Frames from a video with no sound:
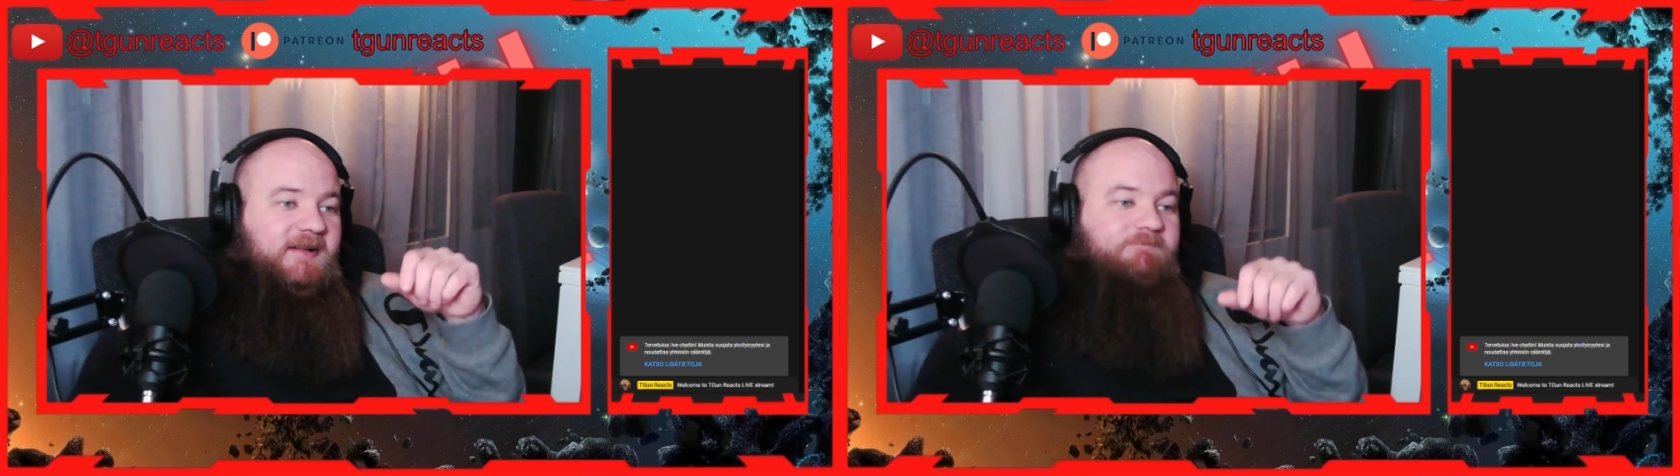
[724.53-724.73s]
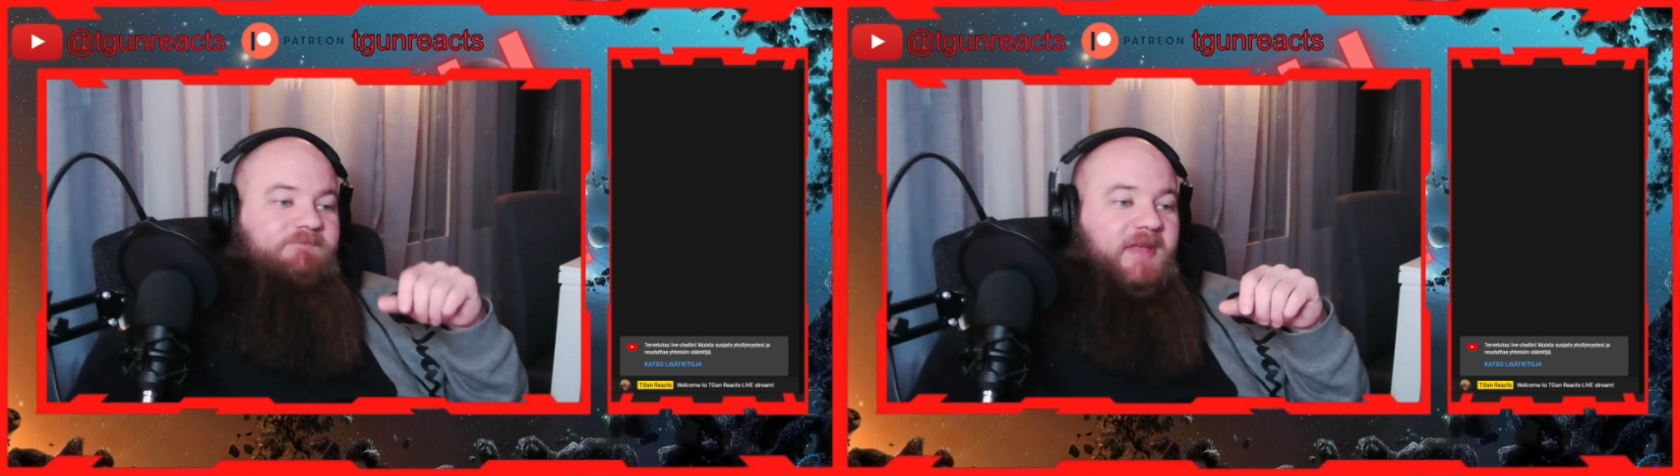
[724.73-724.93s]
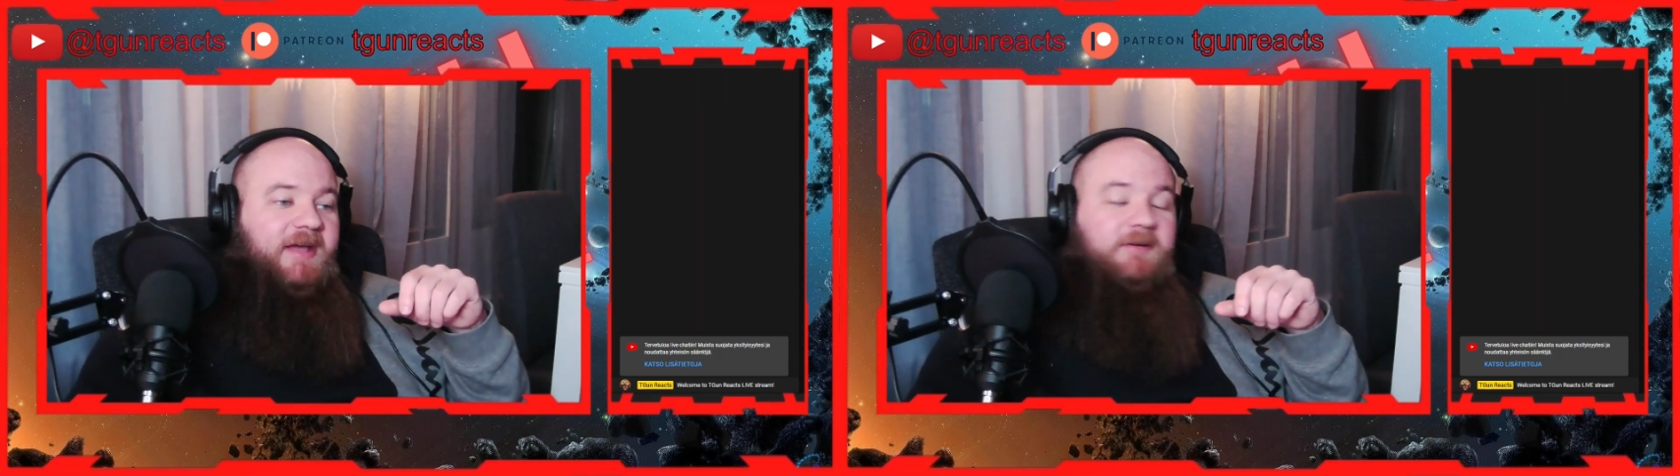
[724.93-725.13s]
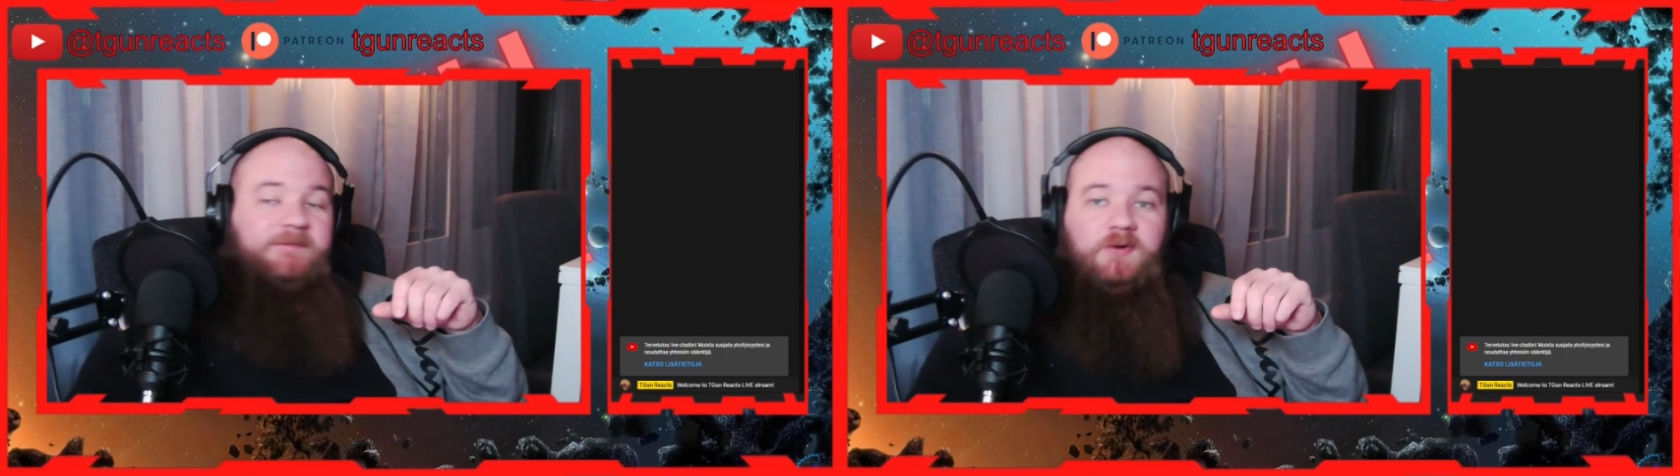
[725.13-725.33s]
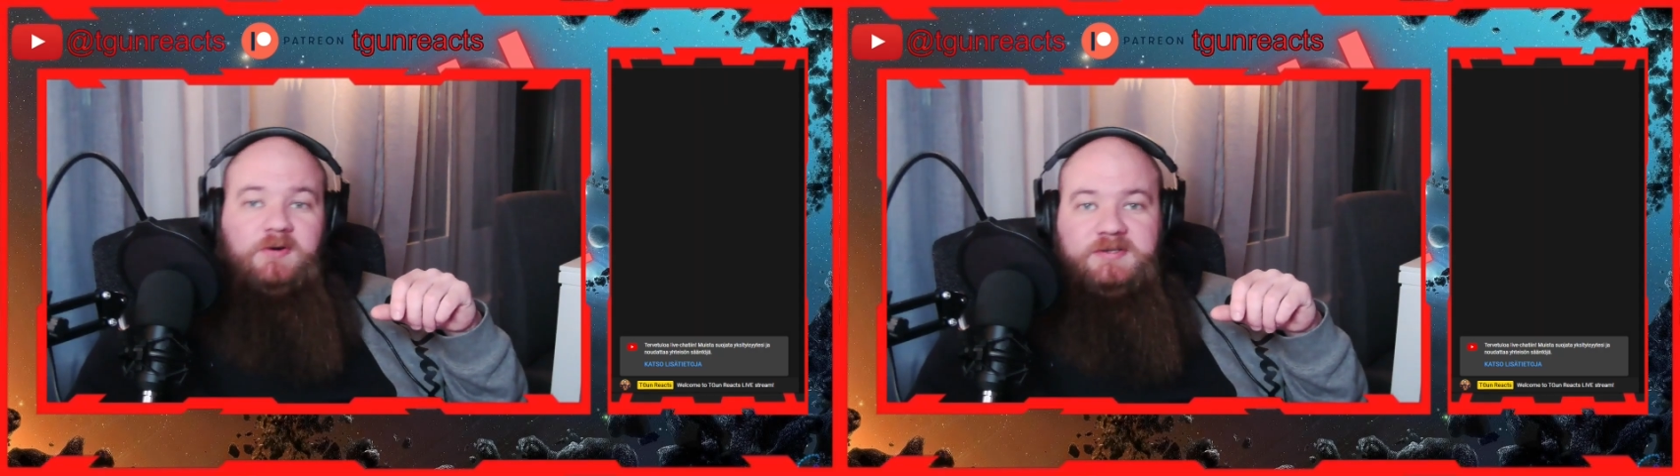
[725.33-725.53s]
And of
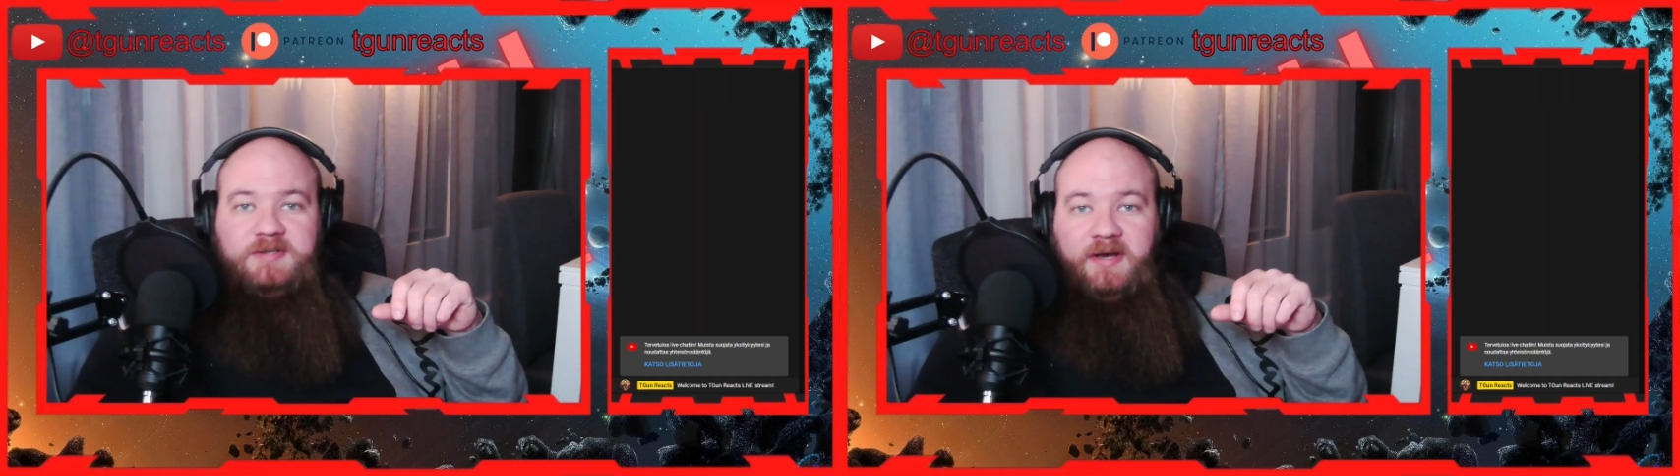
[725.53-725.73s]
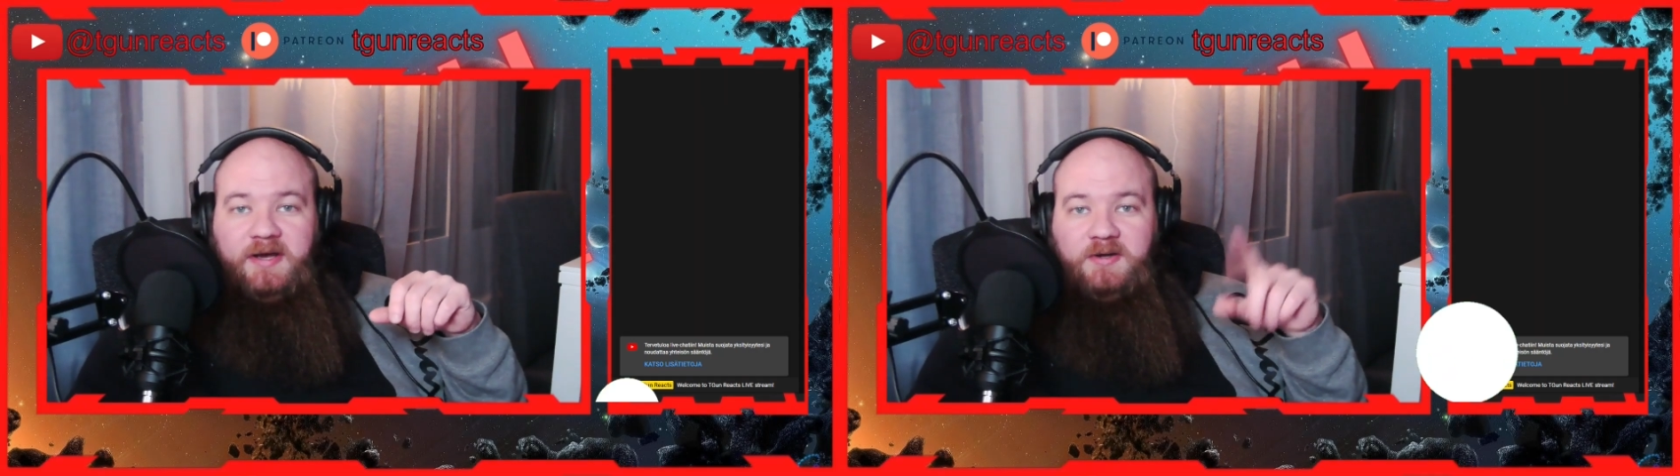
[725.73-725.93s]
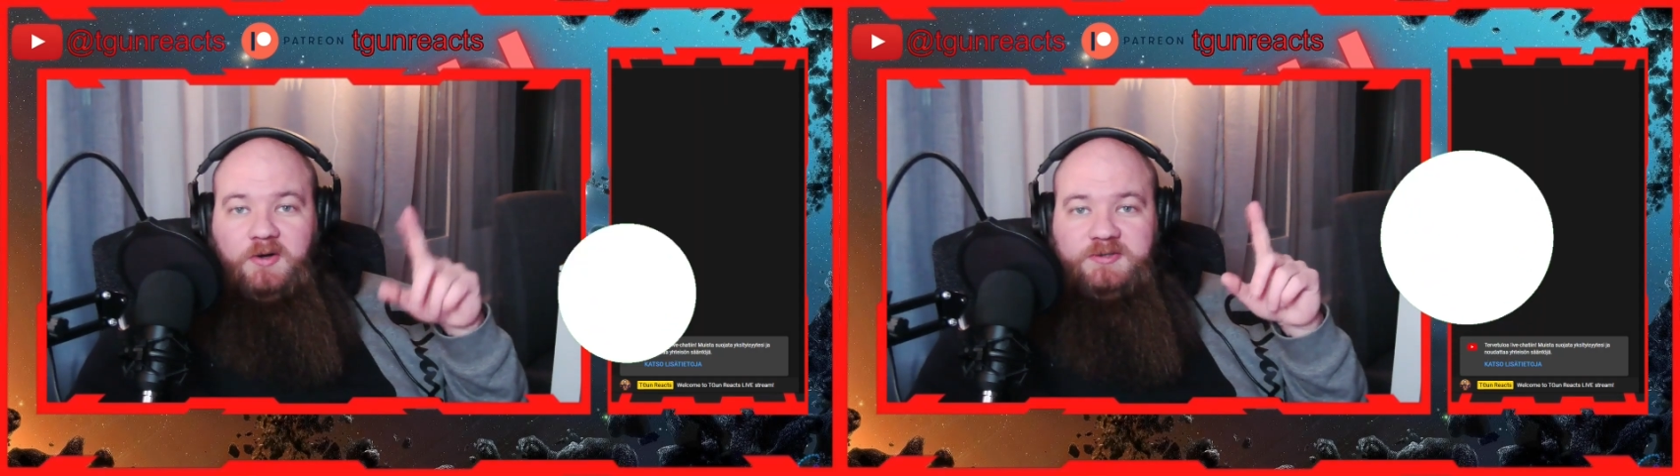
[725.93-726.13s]
course, go